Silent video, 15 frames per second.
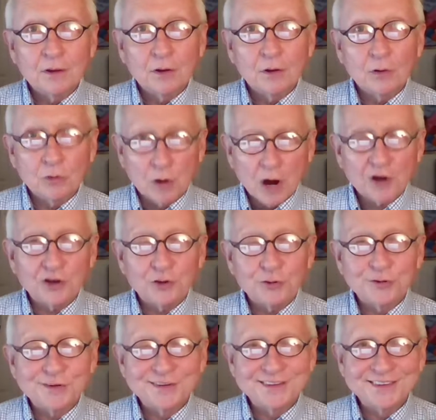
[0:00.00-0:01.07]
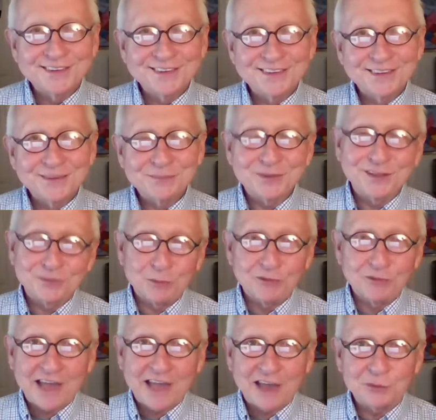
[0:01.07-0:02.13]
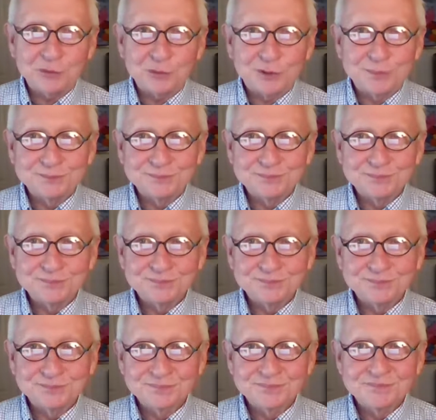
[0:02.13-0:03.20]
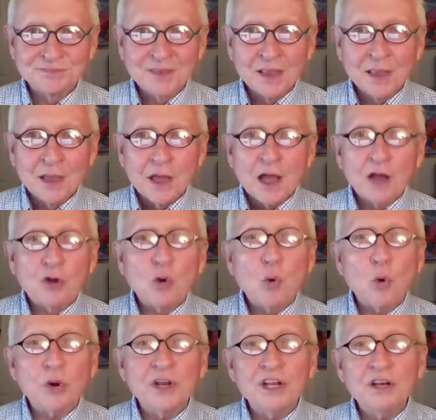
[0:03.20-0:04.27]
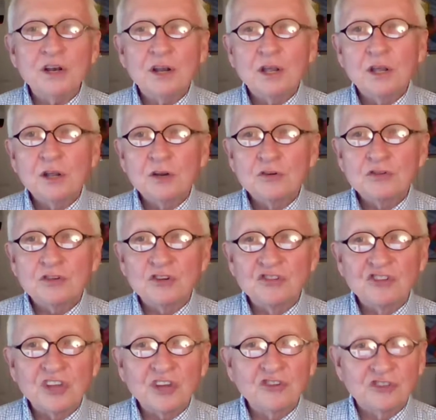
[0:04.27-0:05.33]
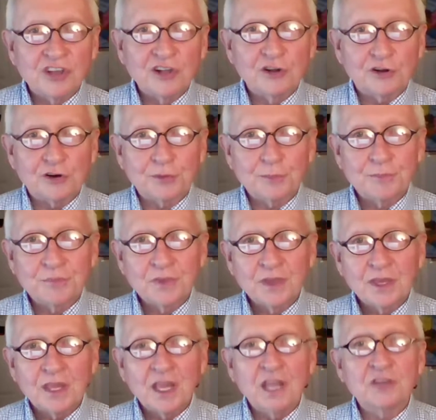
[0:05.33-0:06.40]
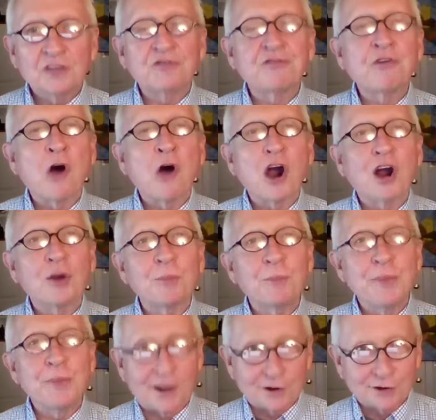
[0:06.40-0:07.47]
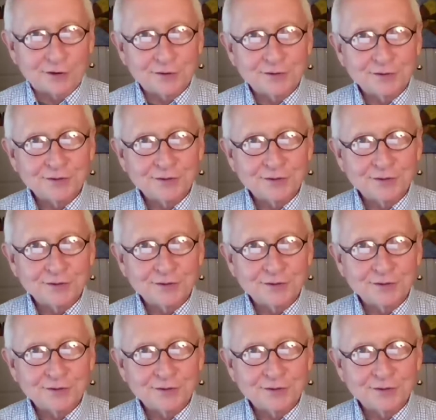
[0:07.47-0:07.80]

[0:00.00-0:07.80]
Or are you? Please be valuable. According to Zig Ziglar, it's far better